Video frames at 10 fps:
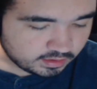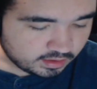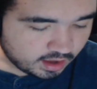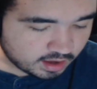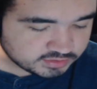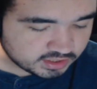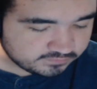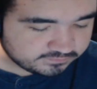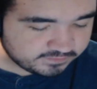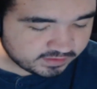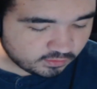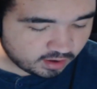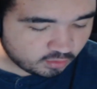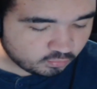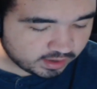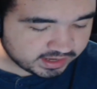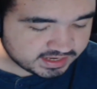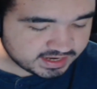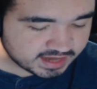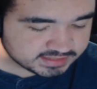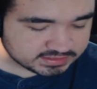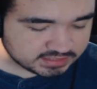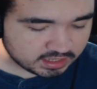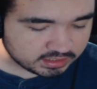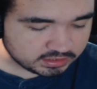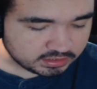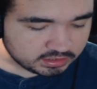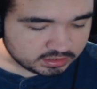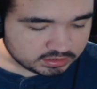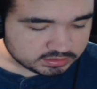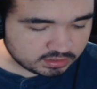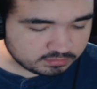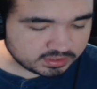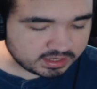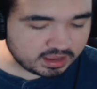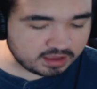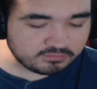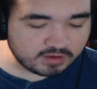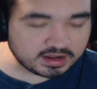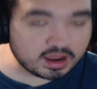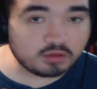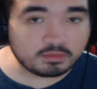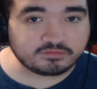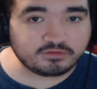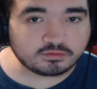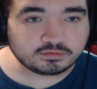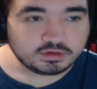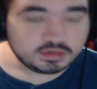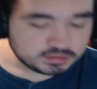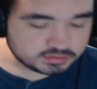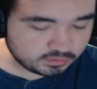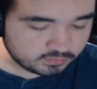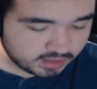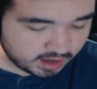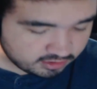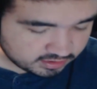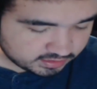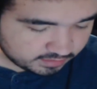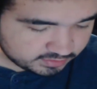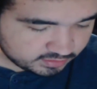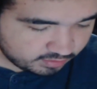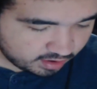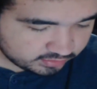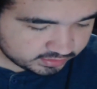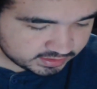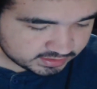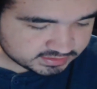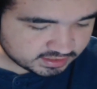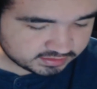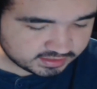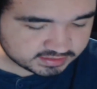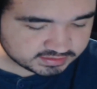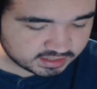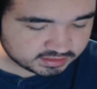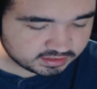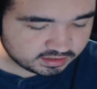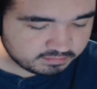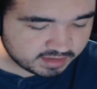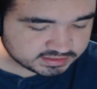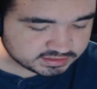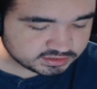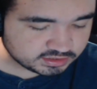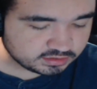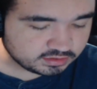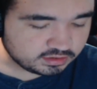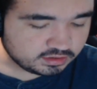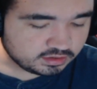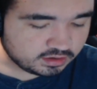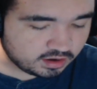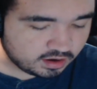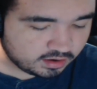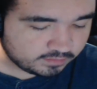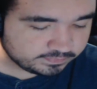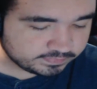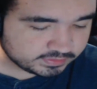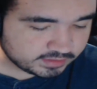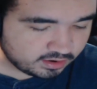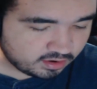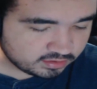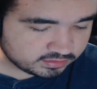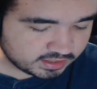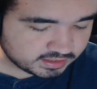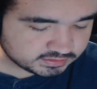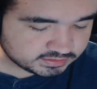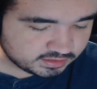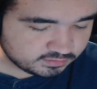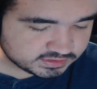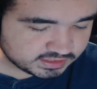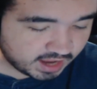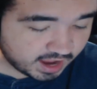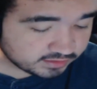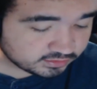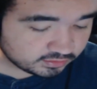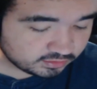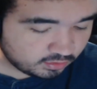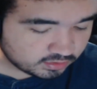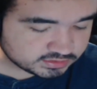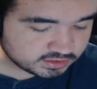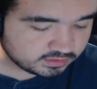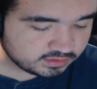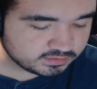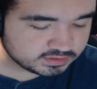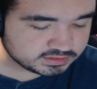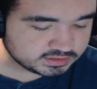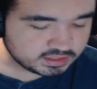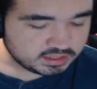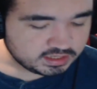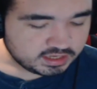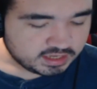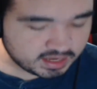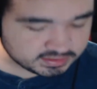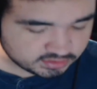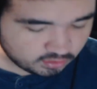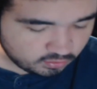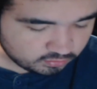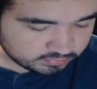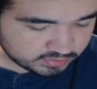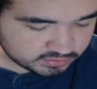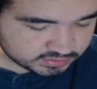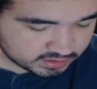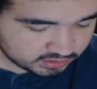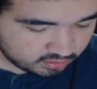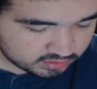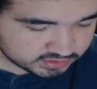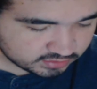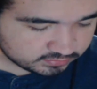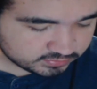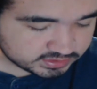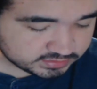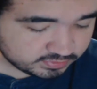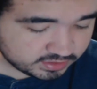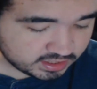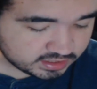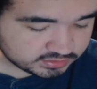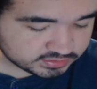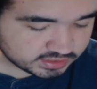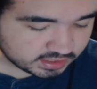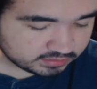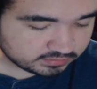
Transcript: I'm trying to figure out what he has done. So I'm looking at it right now on my phone. So with Eric W. Brown, he has done things like The Messenger. There are things, he was an actor, and also he has his own music also, which is pretty interesting.